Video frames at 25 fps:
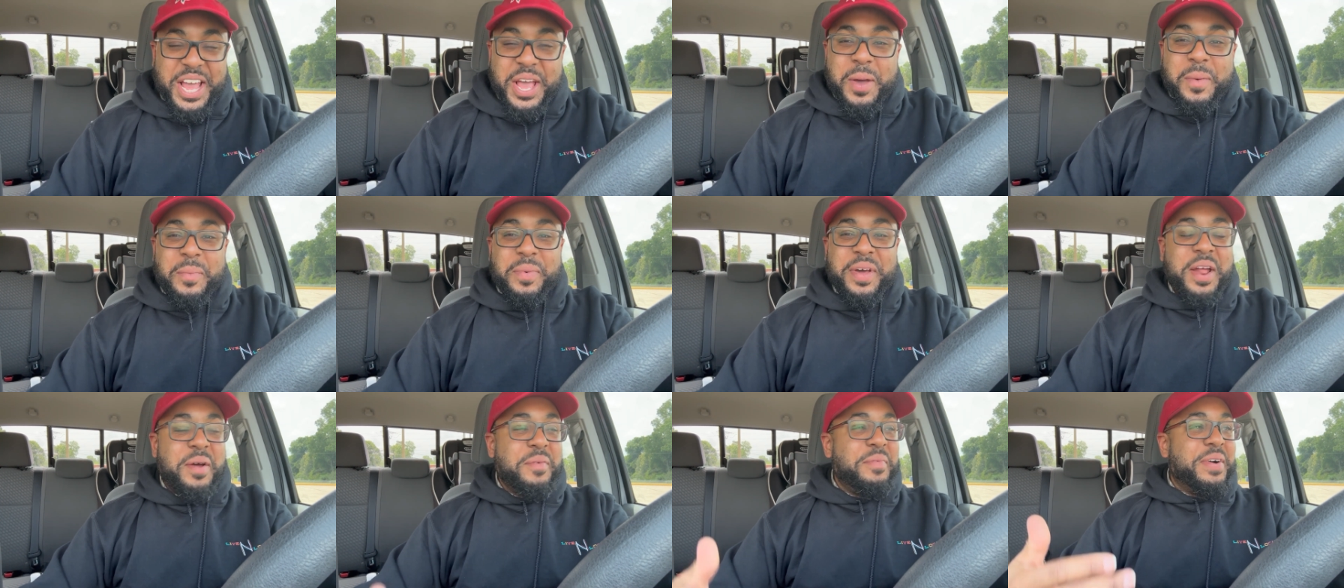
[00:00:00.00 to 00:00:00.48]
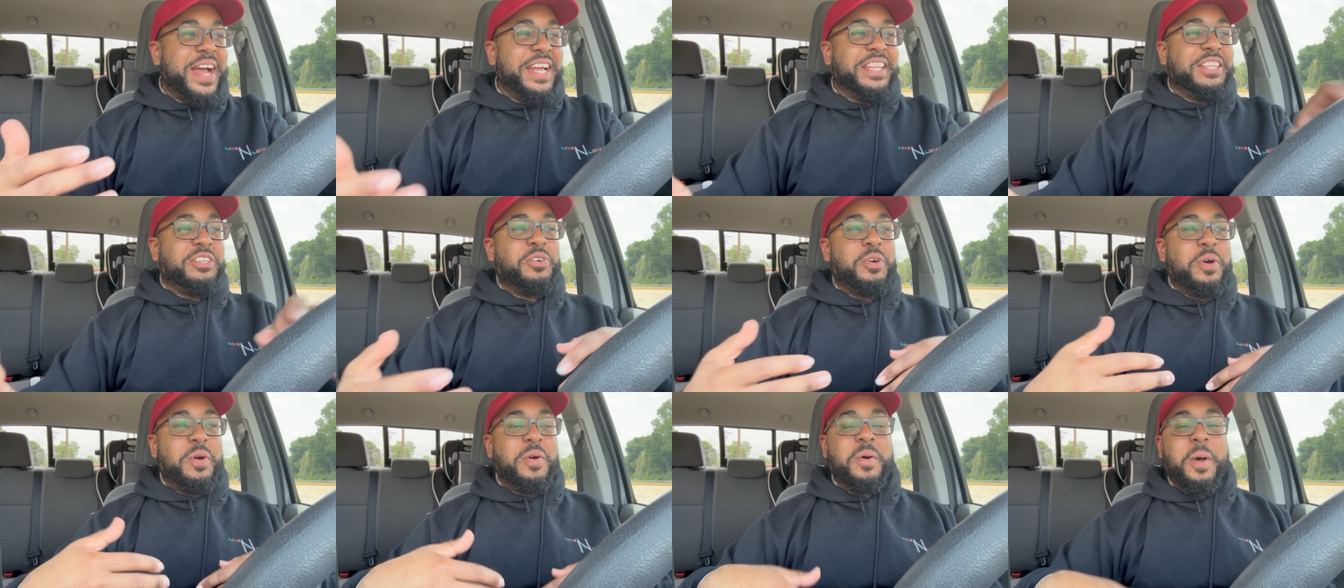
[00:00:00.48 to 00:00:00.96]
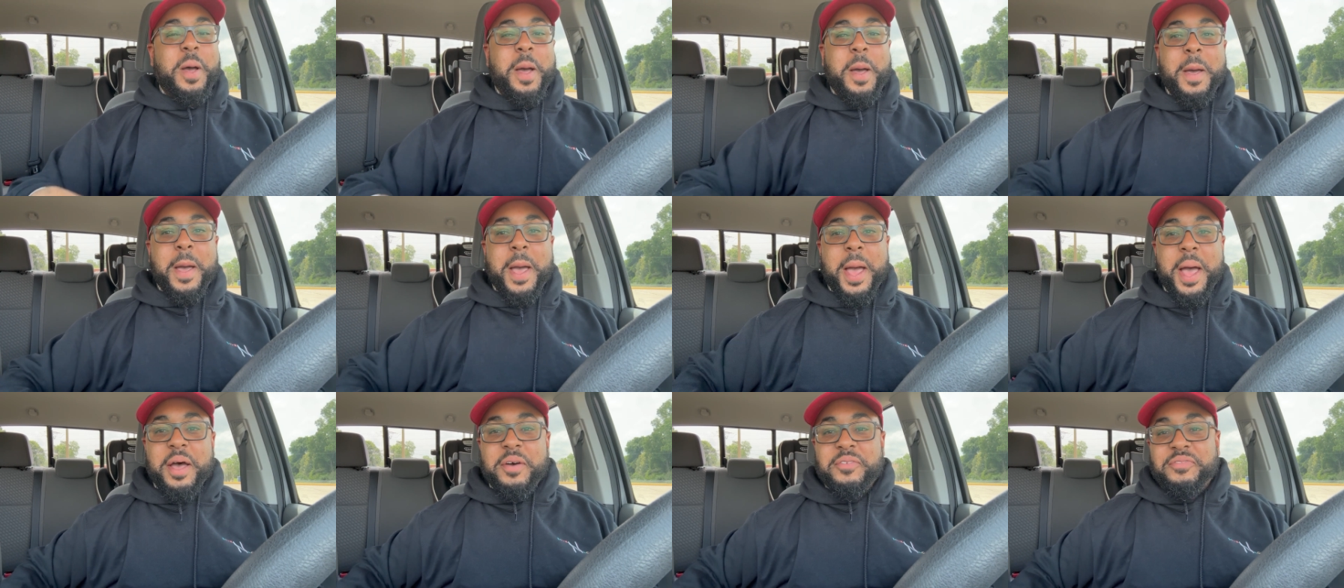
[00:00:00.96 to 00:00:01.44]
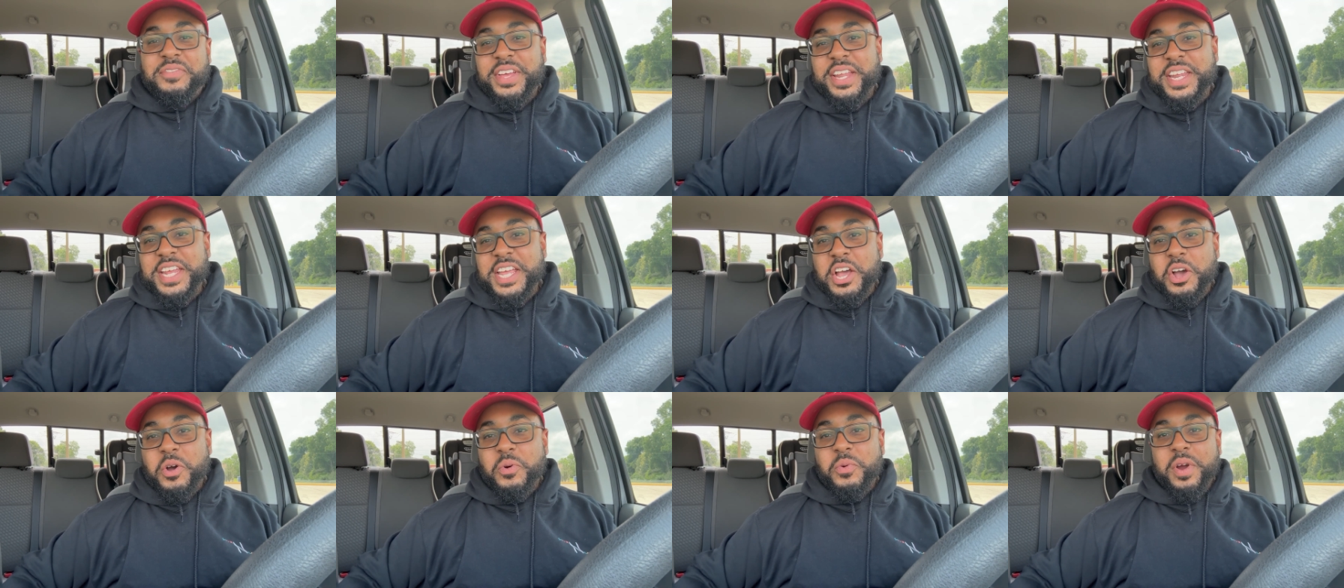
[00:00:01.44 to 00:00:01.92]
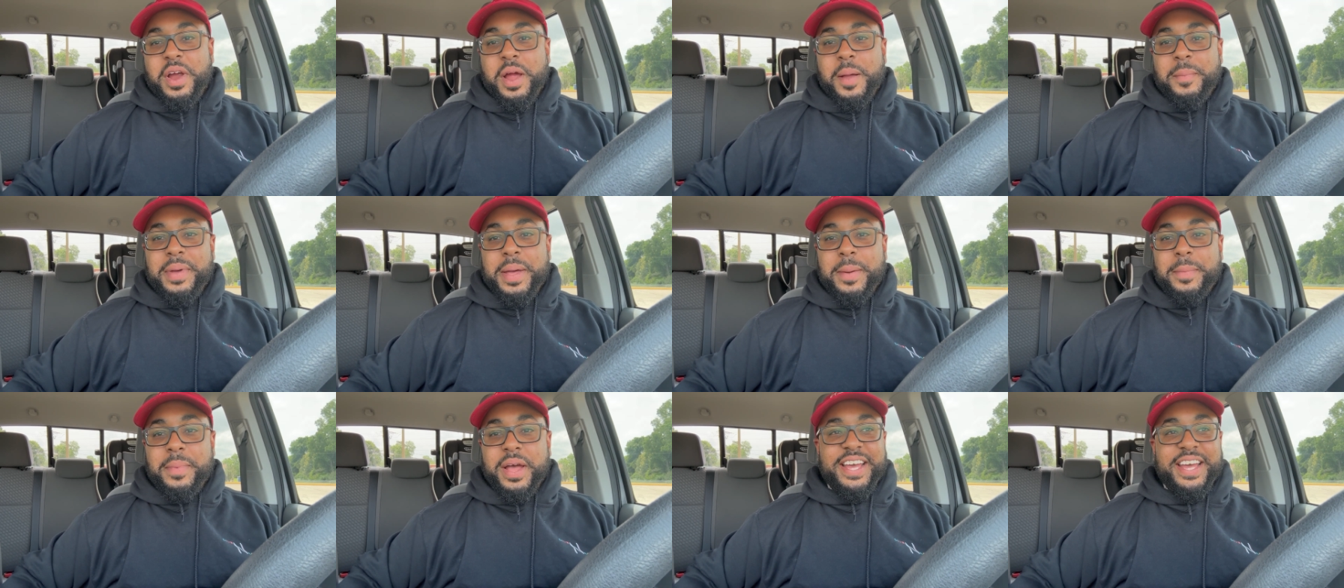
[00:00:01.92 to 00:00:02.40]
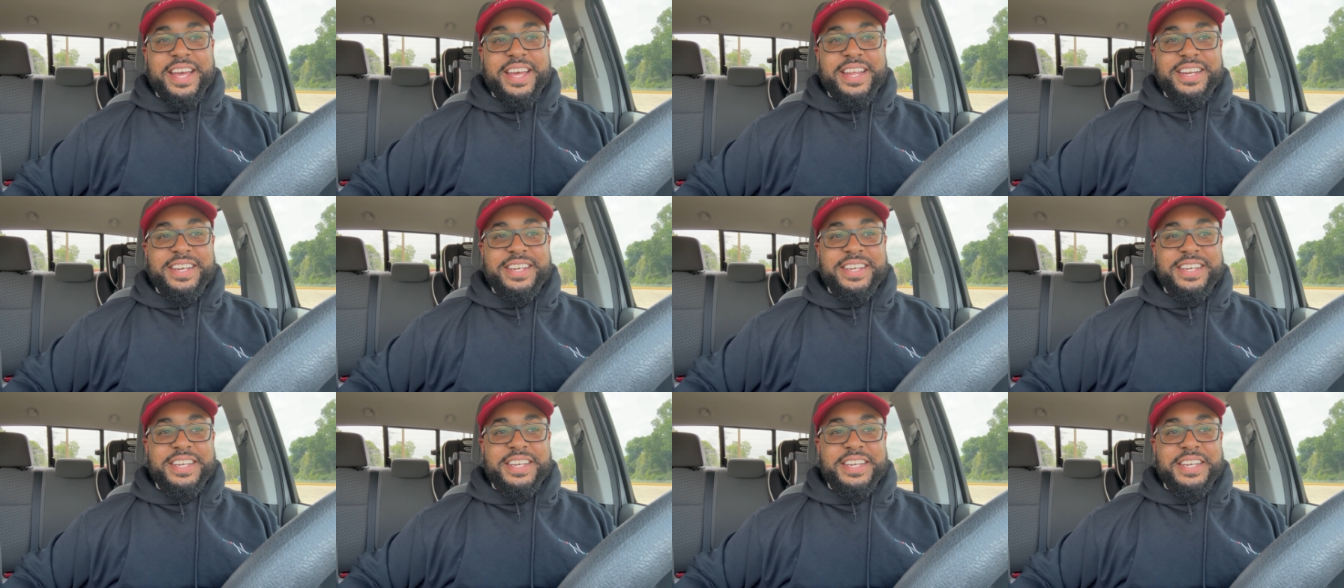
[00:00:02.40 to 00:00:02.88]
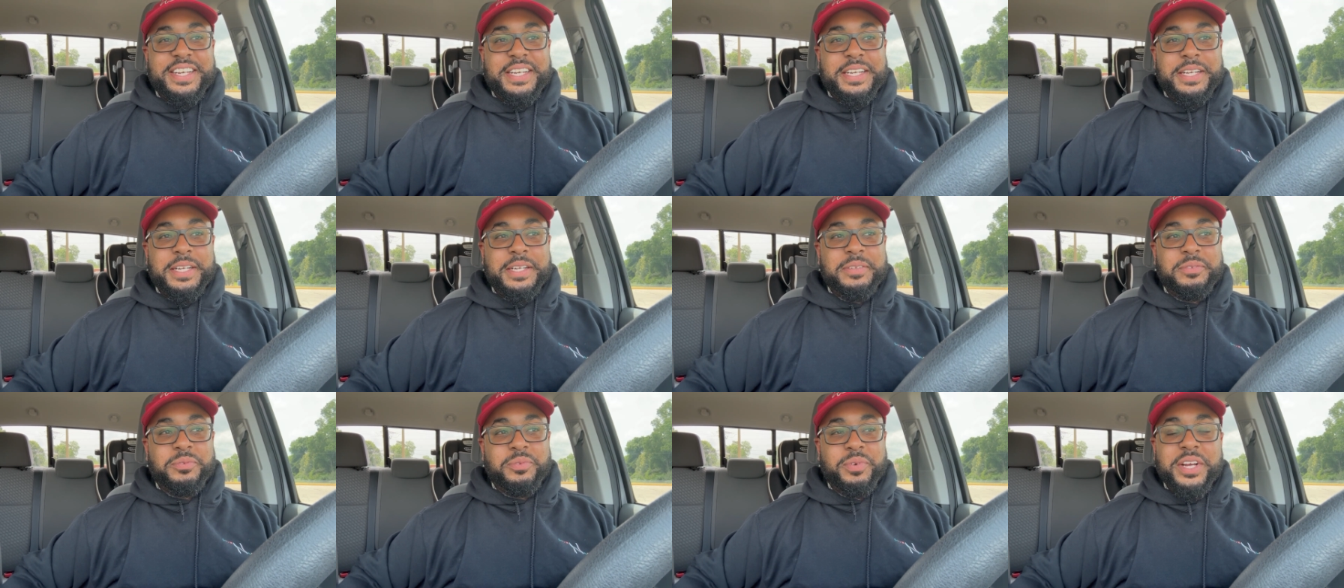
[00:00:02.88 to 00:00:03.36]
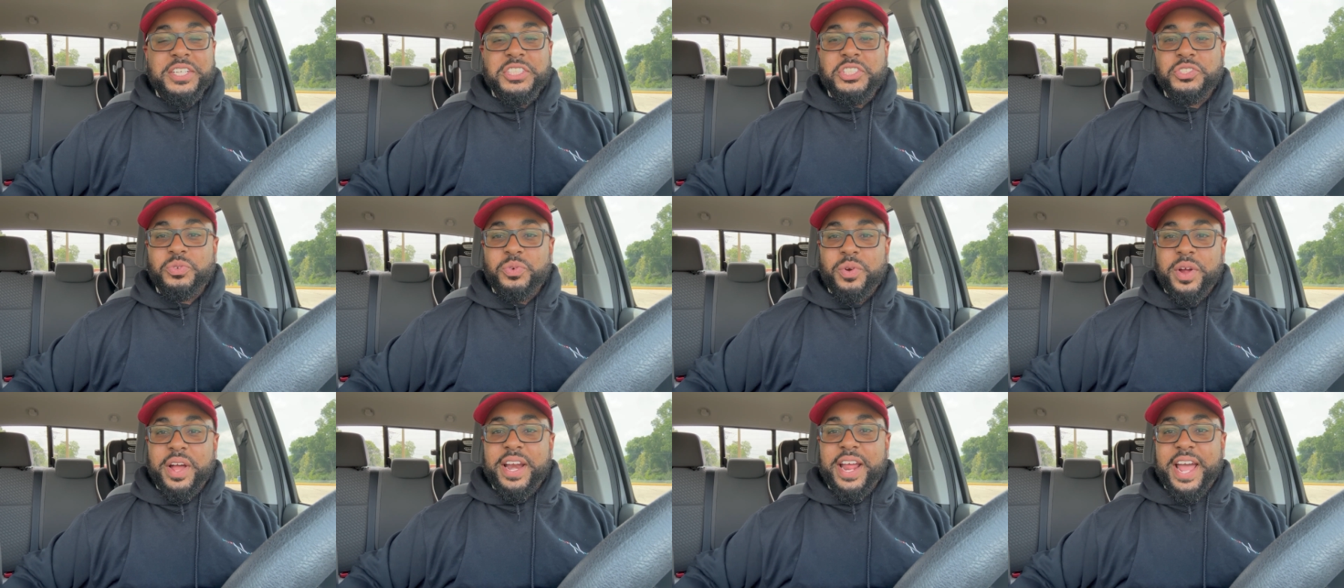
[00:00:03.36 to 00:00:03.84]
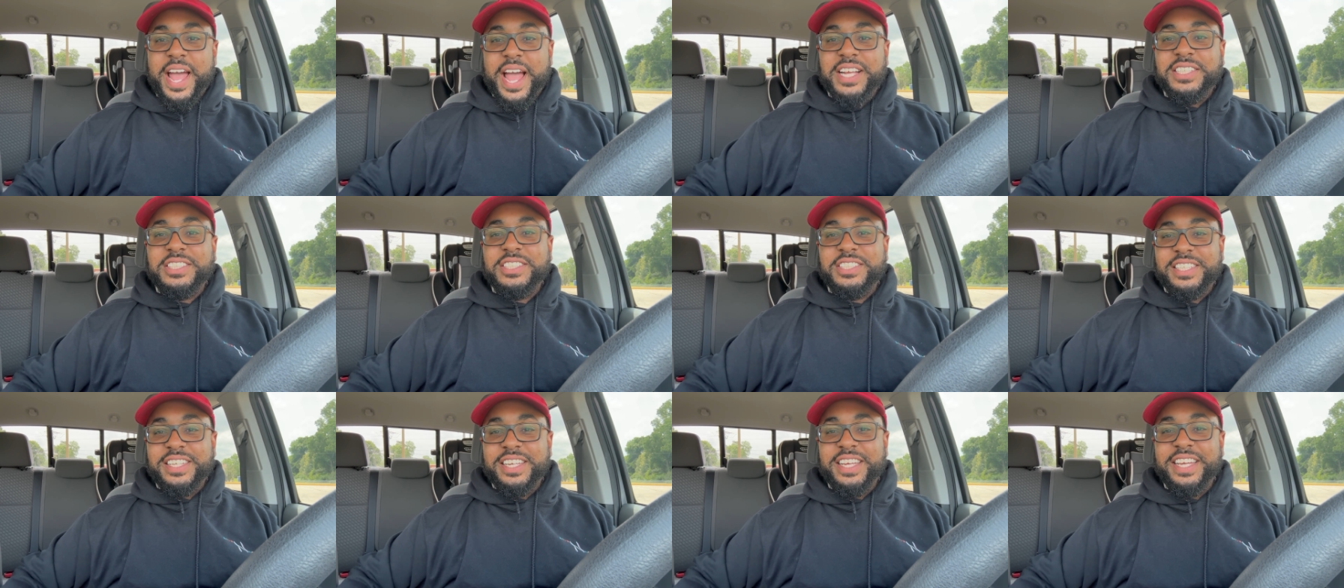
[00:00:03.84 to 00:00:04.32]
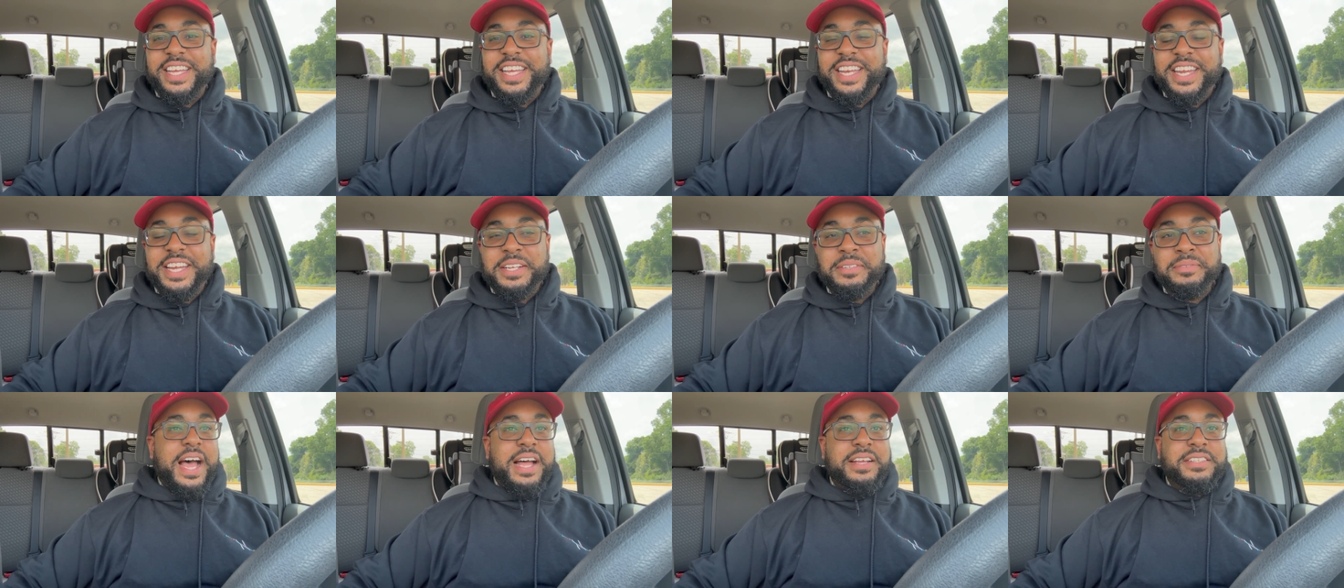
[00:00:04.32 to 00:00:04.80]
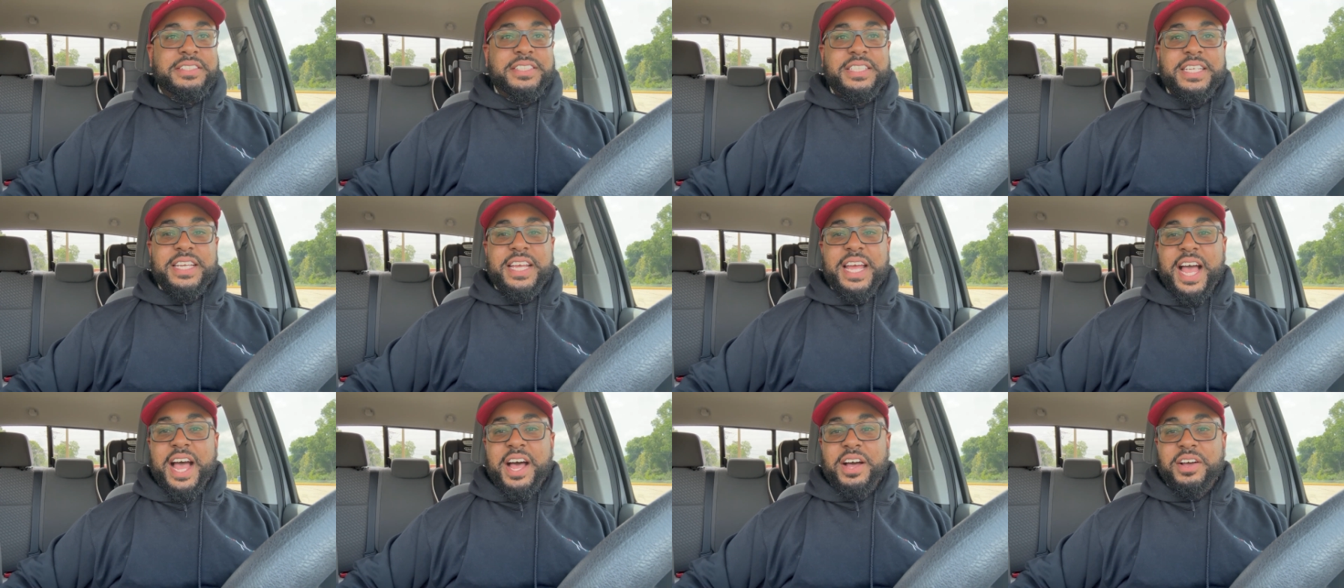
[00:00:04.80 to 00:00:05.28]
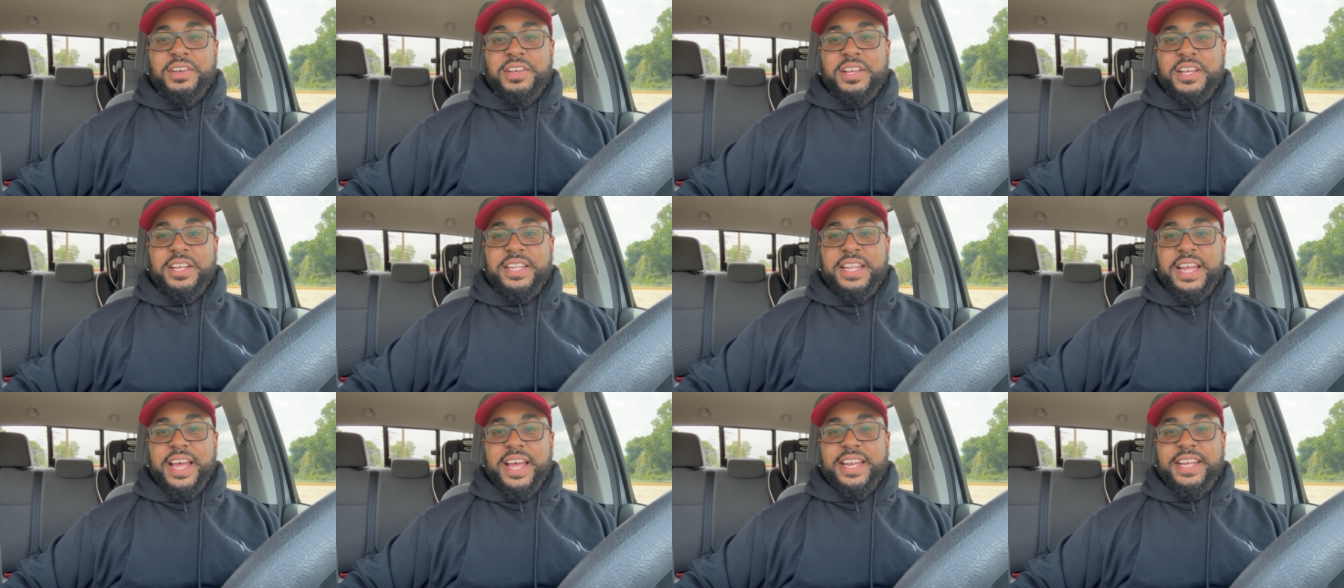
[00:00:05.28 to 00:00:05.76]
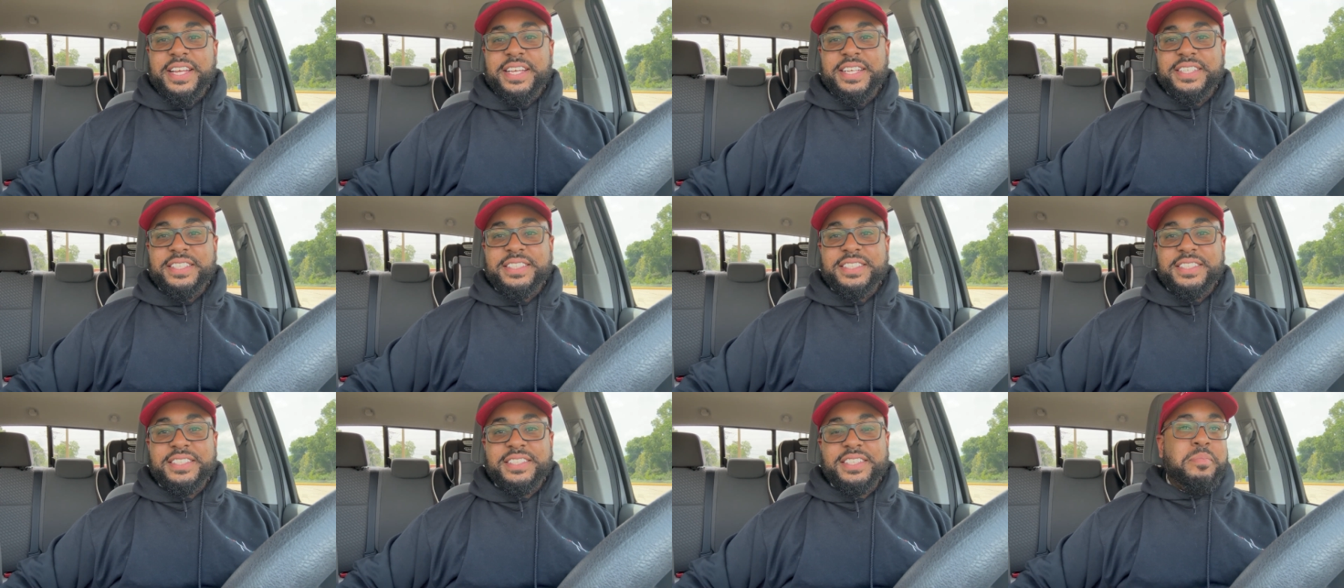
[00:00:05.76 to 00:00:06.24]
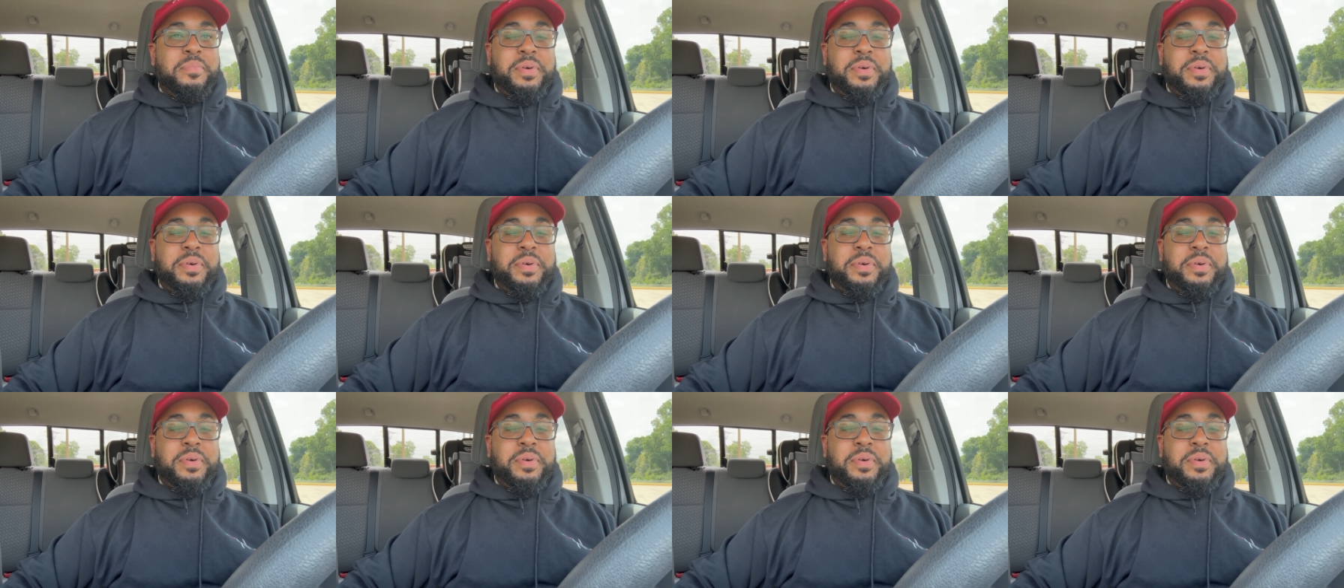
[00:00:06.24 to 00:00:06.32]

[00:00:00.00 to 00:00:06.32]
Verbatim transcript: But I might do a video where I'm at a restaurant actually eating. I'll see how good that is.